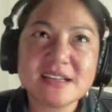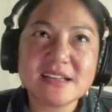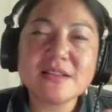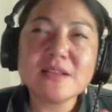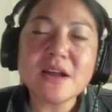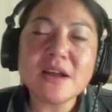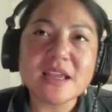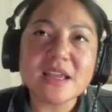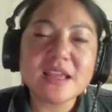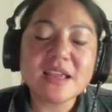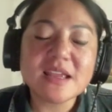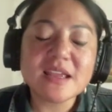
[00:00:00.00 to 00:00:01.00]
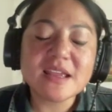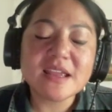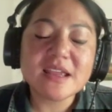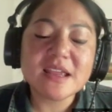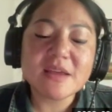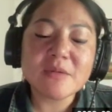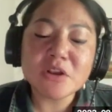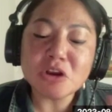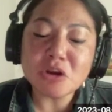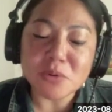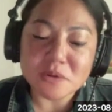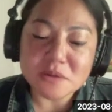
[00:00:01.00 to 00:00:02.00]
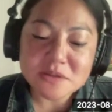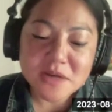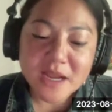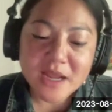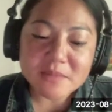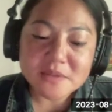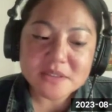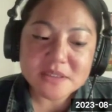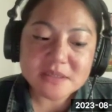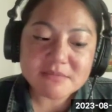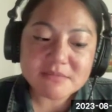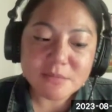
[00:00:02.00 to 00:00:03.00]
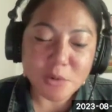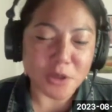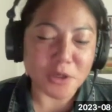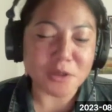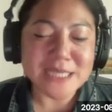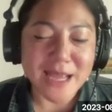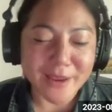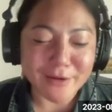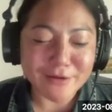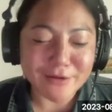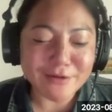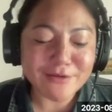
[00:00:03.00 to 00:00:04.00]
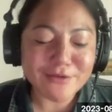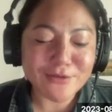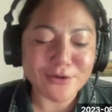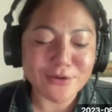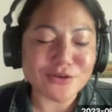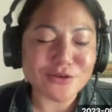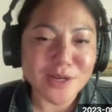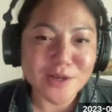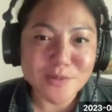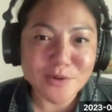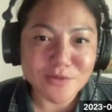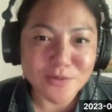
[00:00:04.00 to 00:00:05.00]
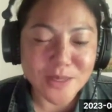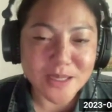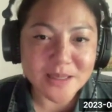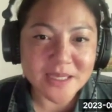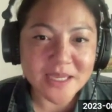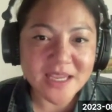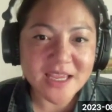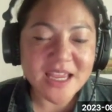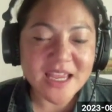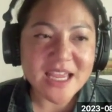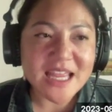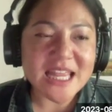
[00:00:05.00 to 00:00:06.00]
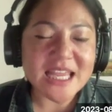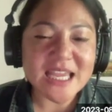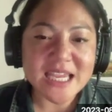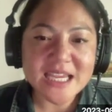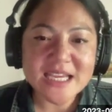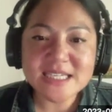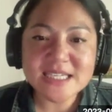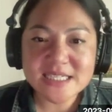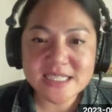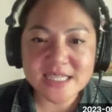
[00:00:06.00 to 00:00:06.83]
look, when you're bootstrapped or you're tired or you're trying to move quickly, the easiest